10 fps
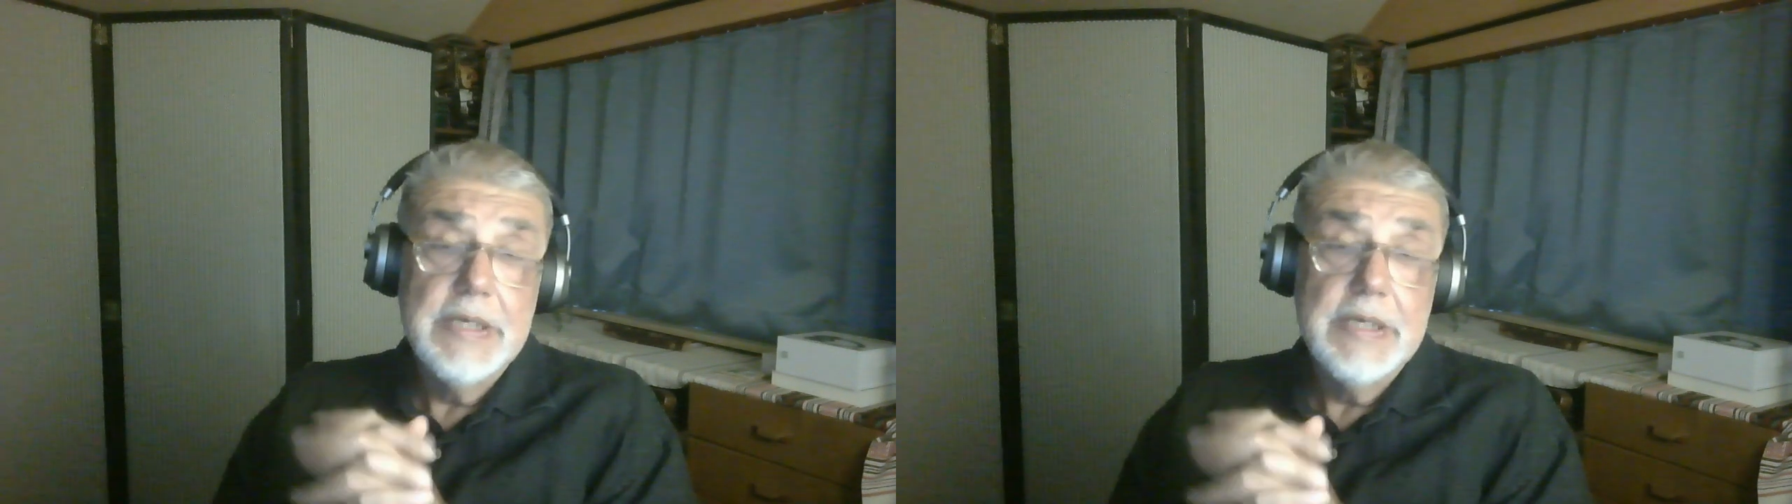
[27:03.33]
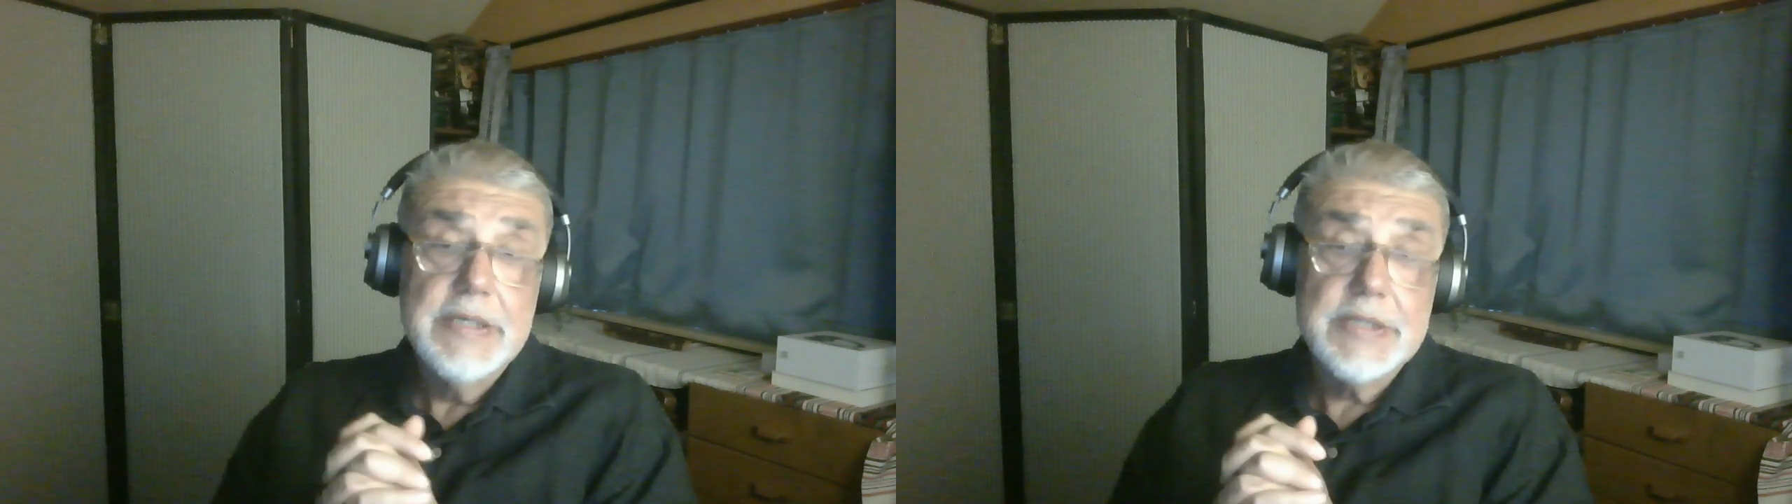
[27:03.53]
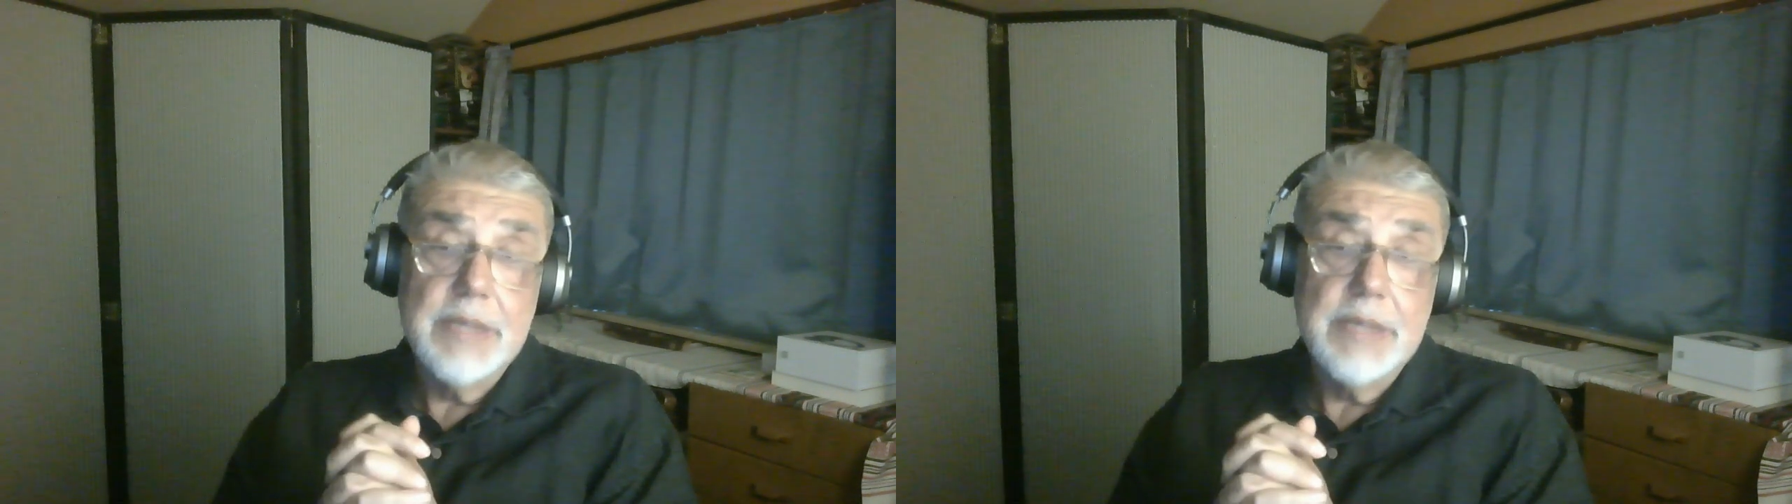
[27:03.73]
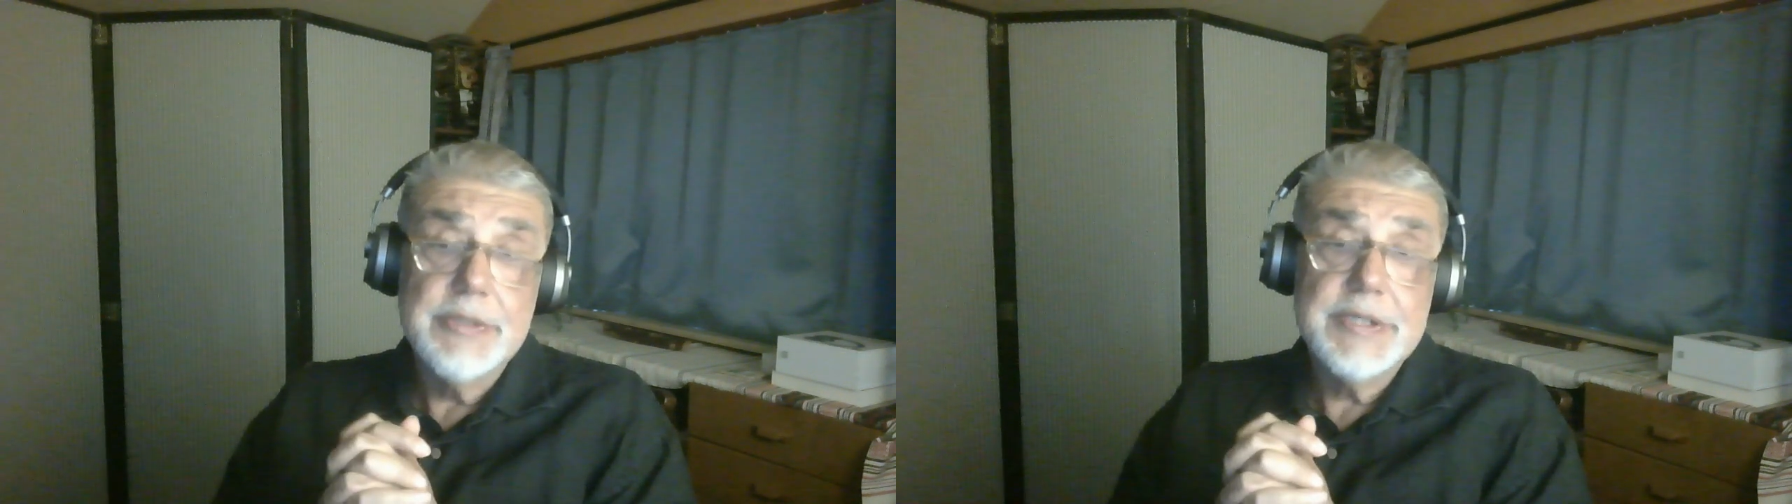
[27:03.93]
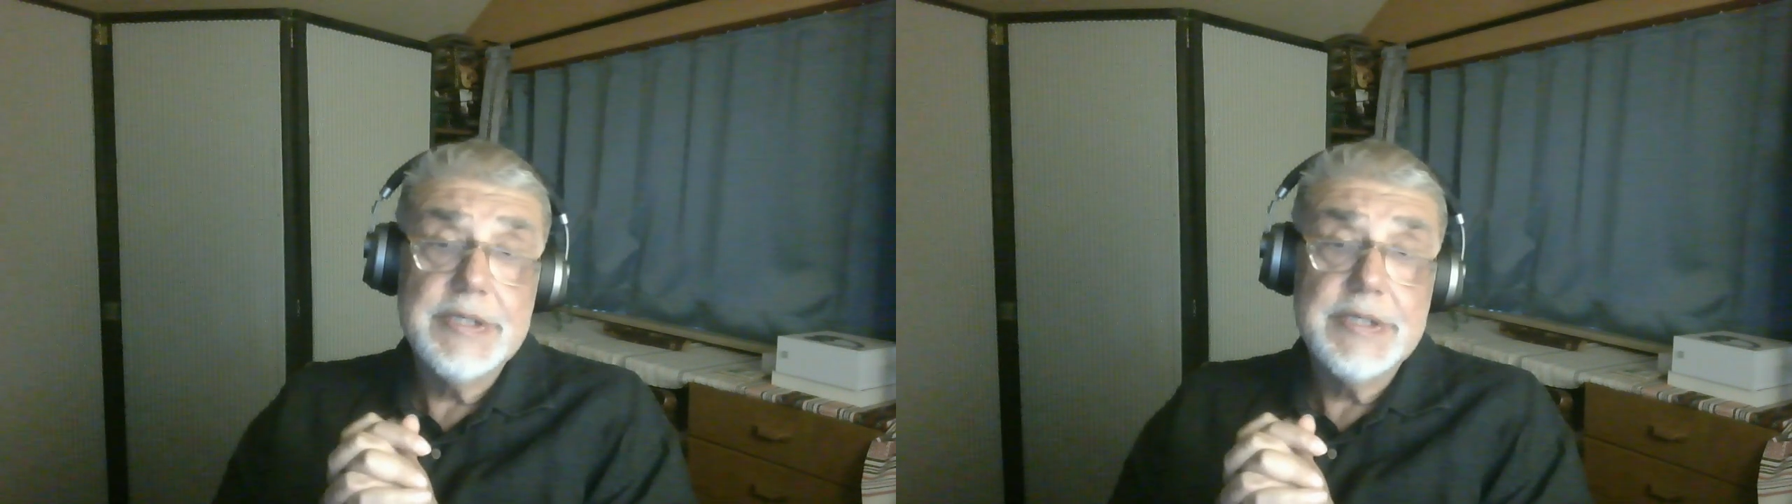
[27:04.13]
summer
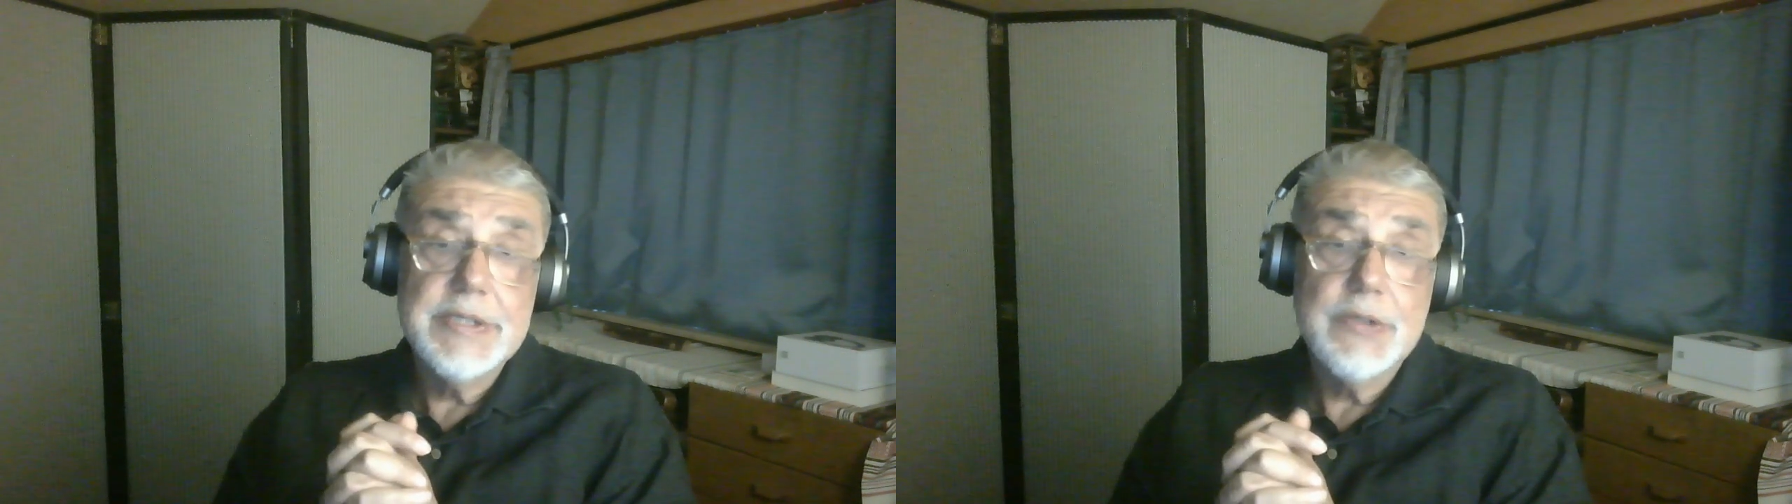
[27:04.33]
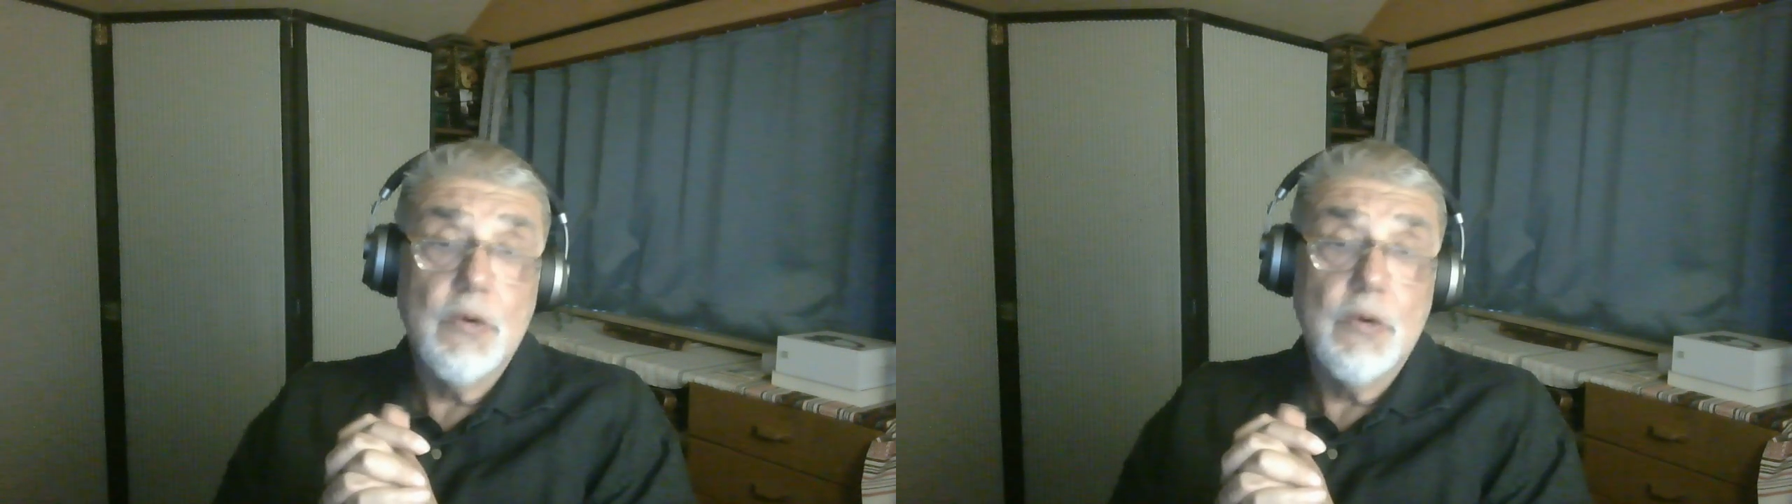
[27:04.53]
season, all